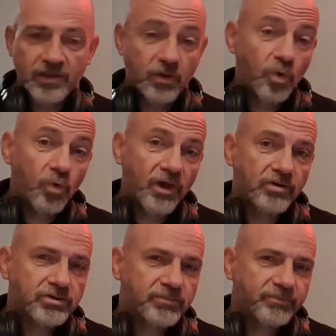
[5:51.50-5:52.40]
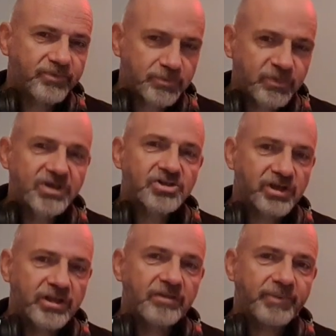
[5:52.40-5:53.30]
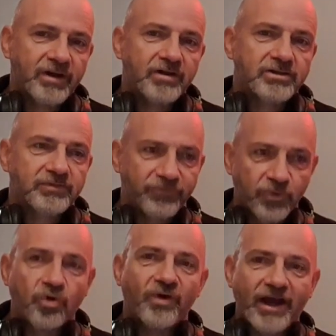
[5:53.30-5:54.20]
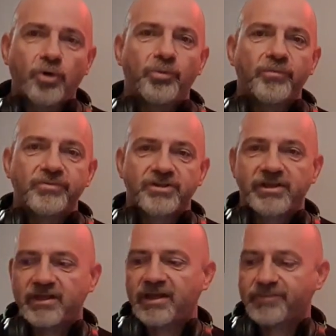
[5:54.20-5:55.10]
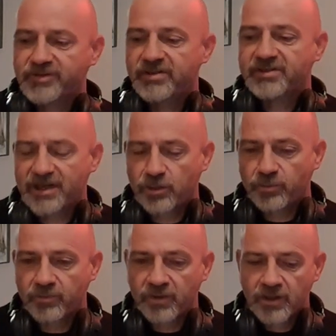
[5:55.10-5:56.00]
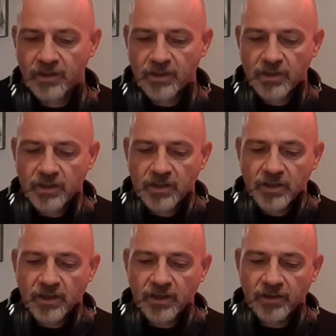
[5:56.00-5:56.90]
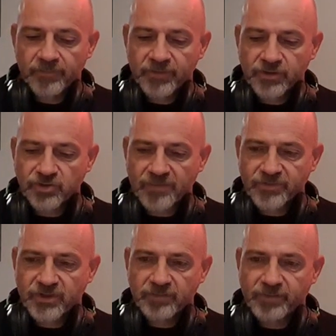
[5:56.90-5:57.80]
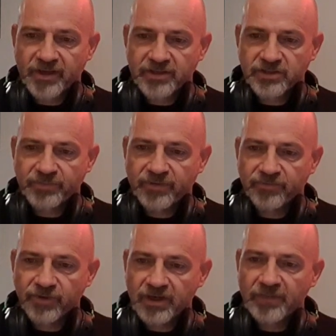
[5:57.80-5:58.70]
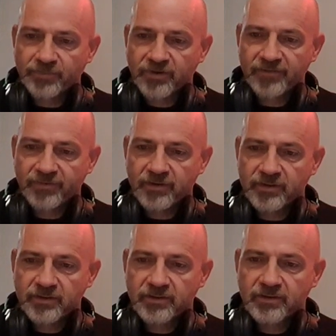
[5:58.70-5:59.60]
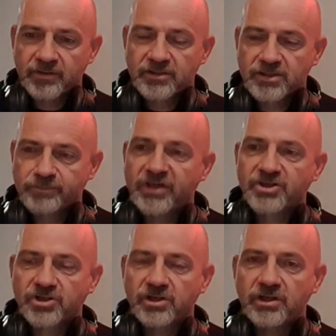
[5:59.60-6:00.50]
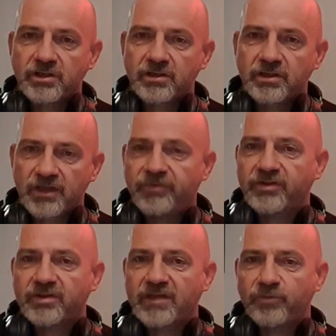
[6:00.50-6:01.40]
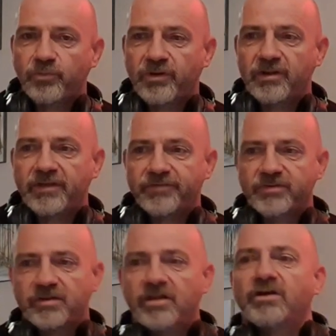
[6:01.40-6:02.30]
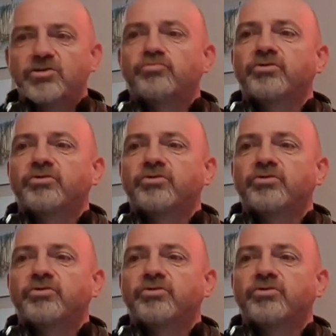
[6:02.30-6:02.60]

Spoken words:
all those, especially the past four albums leading up to this album, the drums and the bass have been really prevalent, especially even The Devil Believes. You know, it's